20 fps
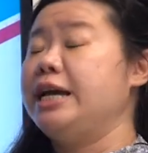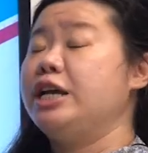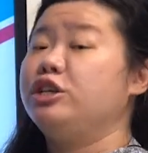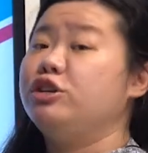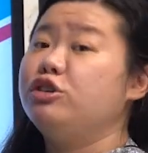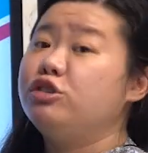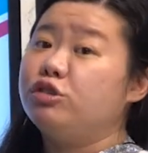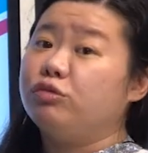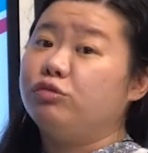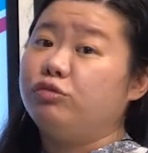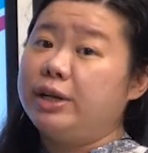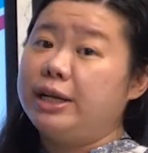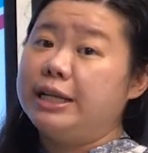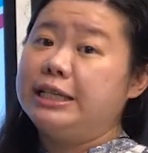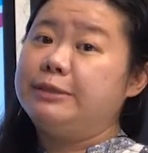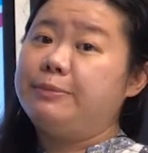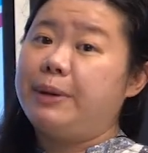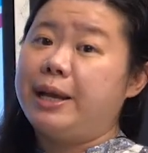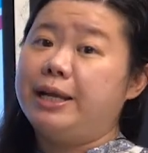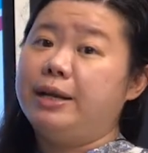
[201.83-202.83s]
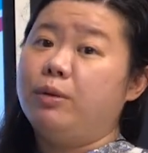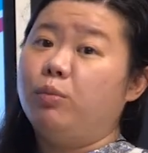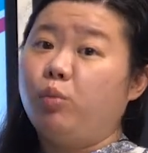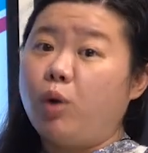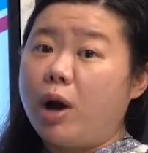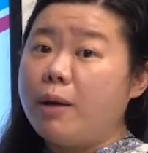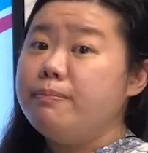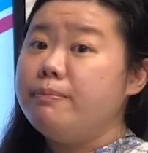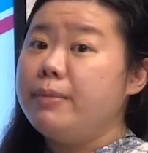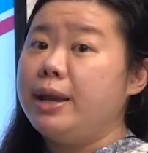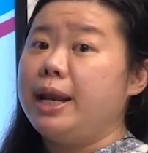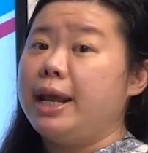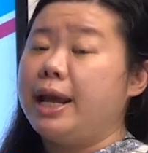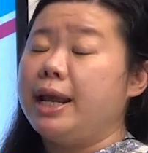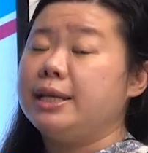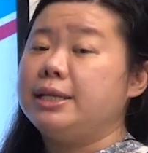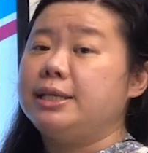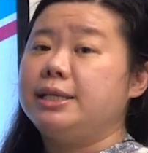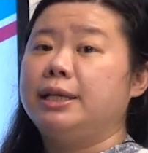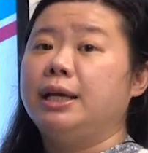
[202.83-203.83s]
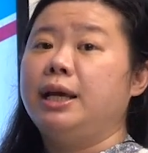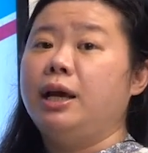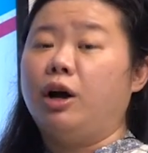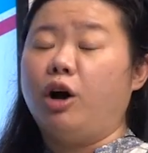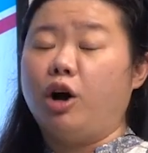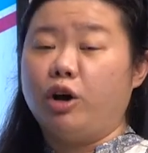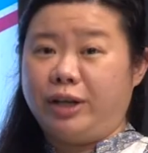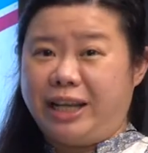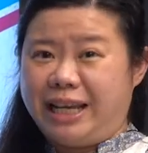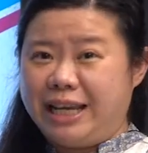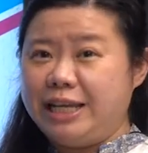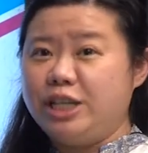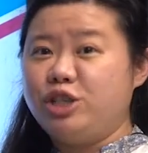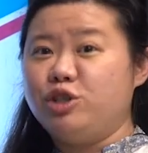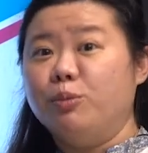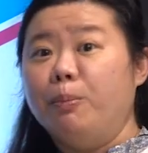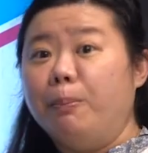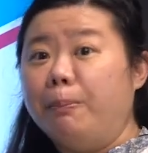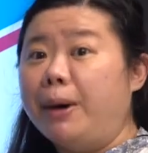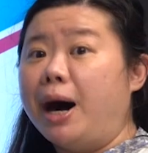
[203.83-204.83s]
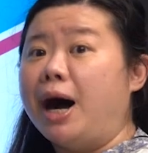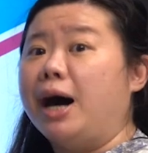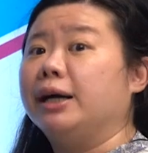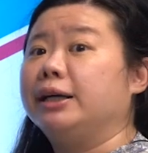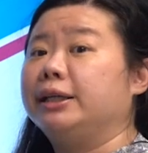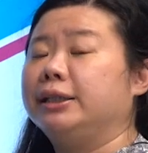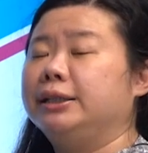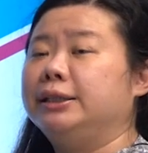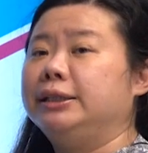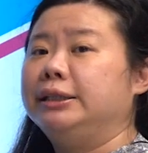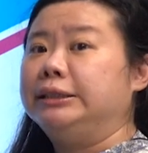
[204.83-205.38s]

You should really spend 1 minute on each mark.